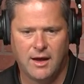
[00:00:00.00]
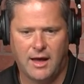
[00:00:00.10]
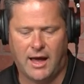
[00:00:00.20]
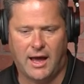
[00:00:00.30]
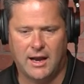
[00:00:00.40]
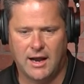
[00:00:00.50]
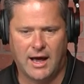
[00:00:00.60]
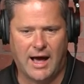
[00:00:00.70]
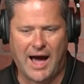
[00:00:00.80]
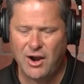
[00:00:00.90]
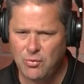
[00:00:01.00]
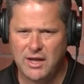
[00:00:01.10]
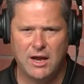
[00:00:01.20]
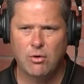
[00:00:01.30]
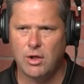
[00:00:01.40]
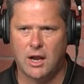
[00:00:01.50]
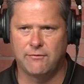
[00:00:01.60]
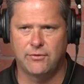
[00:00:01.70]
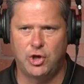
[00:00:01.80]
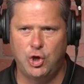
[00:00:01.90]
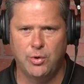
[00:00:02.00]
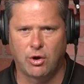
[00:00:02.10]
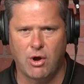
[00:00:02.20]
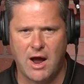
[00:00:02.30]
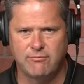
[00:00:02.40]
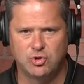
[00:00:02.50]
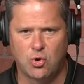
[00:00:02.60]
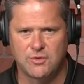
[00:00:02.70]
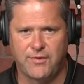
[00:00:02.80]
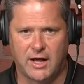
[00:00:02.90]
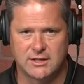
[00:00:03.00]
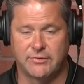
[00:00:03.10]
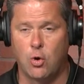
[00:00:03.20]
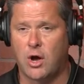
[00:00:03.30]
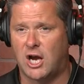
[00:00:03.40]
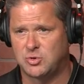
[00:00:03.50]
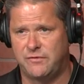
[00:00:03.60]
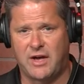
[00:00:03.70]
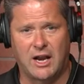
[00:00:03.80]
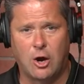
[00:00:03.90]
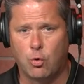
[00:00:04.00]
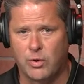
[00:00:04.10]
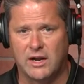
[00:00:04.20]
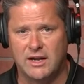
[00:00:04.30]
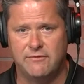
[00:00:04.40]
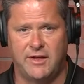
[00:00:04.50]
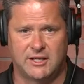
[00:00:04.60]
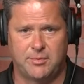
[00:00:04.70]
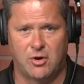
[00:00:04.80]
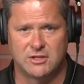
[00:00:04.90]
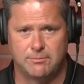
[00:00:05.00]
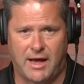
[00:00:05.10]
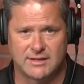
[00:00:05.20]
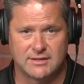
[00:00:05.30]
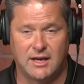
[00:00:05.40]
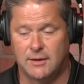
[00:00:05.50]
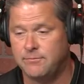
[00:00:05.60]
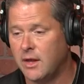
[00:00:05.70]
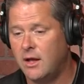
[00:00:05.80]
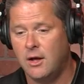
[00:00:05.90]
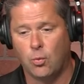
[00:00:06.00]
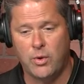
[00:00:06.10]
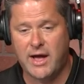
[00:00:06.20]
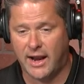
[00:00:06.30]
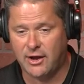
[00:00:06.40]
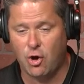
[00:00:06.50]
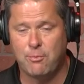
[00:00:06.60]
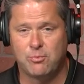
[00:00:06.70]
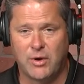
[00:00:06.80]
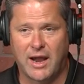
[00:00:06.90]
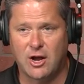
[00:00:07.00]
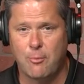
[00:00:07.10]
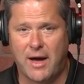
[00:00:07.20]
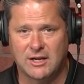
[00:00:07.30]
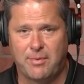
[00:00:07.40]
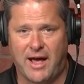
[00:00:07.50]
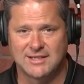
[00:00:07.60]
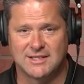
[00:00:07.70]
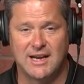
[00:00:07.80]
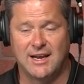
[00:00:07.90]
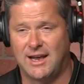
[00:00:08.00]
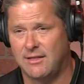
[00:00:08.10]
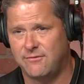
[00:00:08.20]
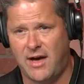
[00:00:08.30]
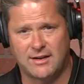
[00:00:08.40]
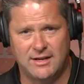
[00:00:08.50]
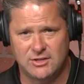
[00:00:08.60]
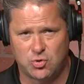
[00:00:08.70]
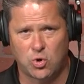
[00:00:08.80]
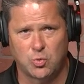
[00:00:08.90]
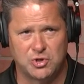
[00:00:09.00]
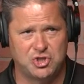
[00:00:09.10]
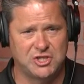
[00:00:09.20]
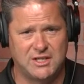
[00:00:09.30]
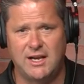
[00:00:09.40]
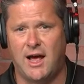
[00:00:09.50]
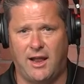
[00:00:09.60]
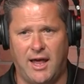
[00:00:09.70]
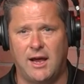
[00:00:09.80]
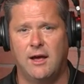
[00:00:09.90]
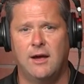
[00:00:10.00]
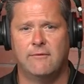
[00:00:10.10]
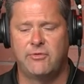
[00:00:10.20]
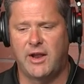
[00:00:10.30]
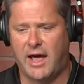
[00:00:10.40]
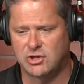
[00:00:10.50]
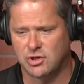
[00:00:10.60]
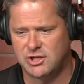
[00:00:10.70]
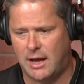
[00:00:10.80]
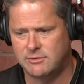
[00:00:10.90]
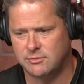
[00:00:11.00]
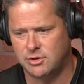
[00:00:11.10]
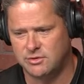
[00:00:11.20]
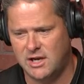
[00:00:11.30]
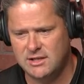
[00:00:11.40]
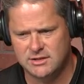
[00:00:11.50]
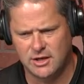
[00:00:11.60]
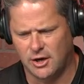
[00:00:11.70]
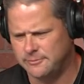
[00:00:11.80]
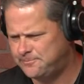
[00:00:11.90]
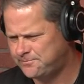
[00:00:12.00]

And I don't hear a lot of hue and cry from Georgia fans of, oh gosh, we've got to go relive the experience in Pasadena. We got to go. We got to go back to Pasadena again. The fact is, Georgia was just in LA for the national championship two seasons ago